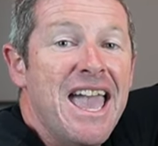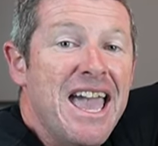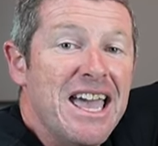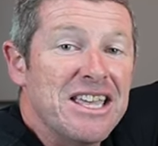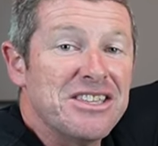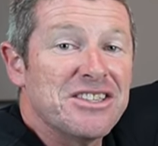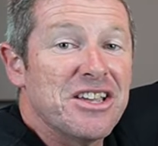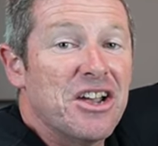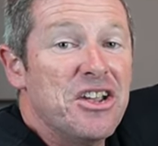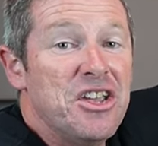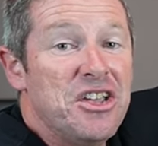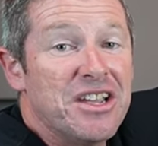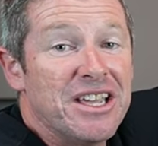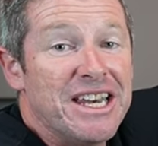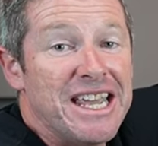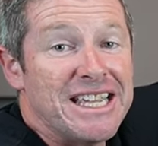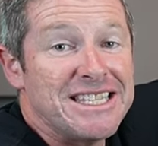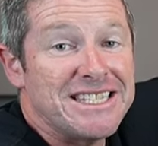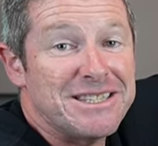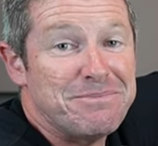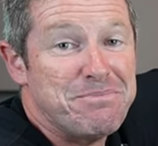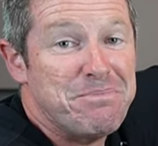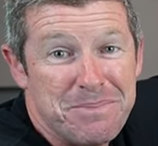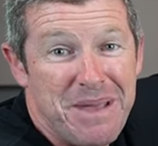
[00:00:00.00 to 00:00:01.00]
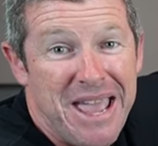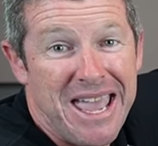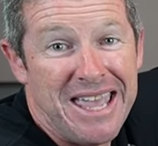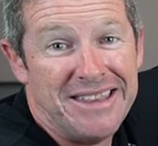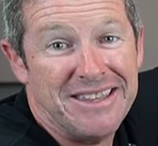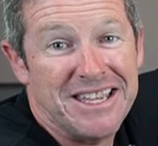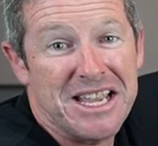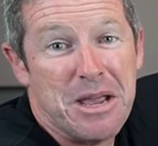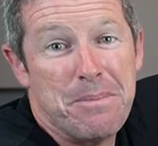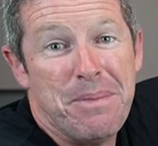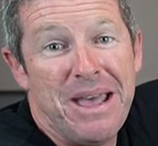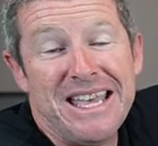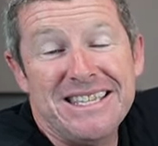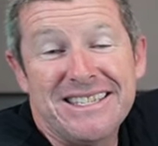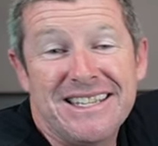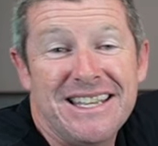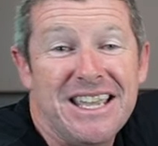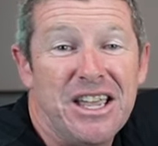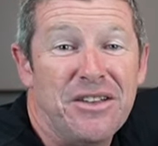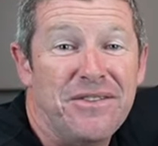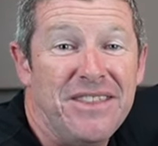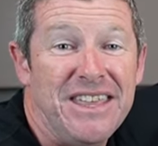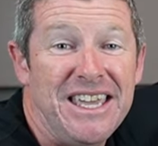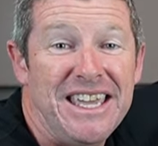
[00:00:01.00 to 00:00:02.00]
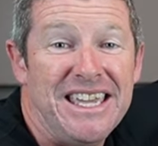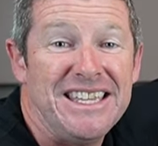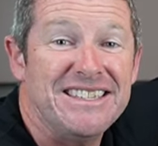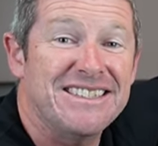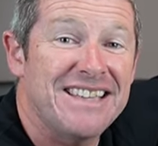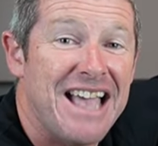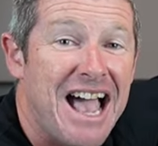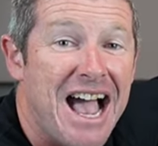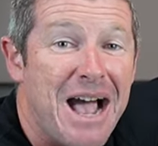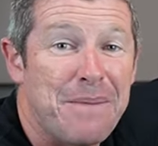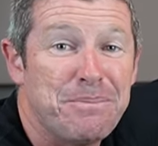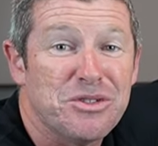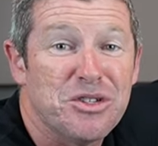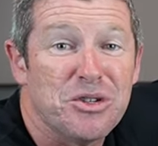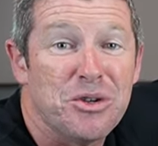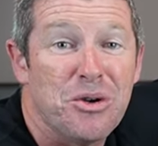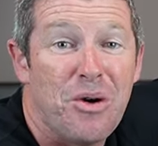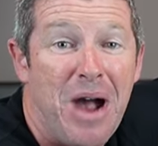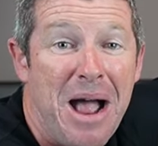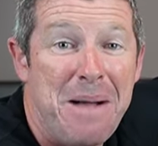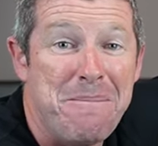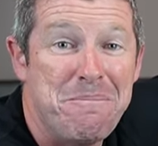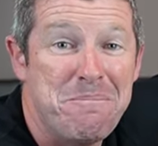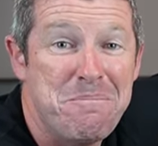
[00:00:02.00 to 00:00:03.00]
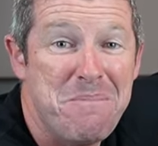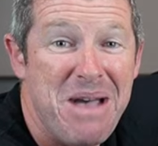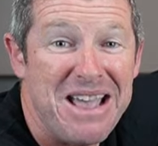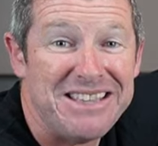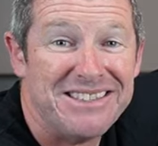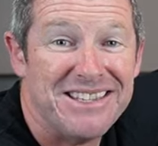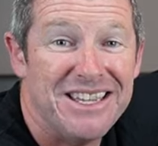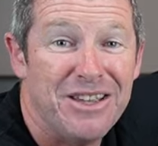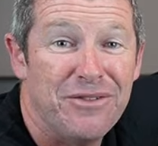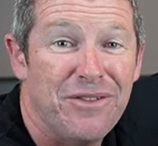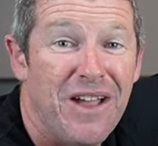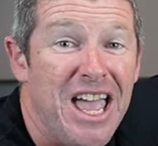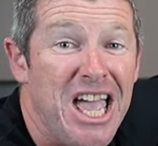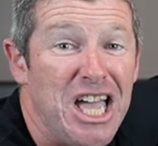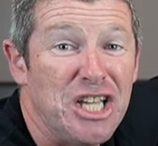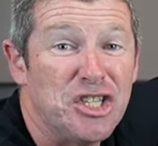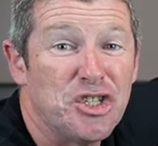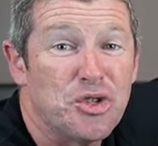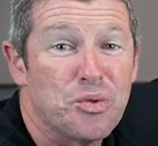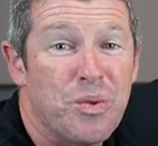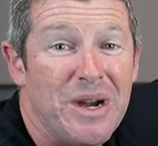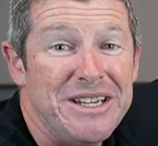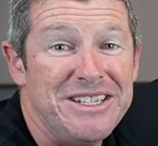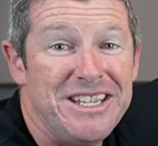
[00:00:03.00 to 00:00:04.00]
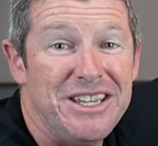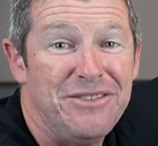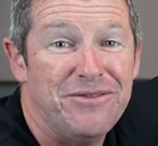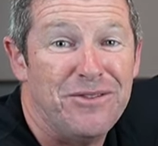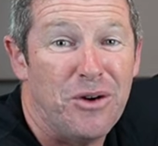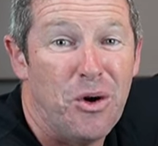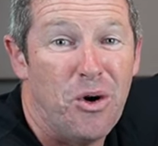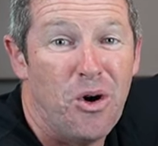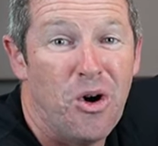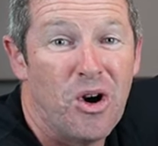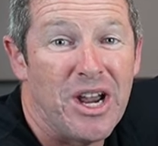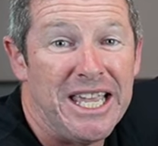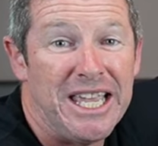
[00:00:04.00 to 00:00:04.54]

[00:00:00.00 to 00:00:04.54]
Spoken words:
So you can expand the capacity of this up to a massive 24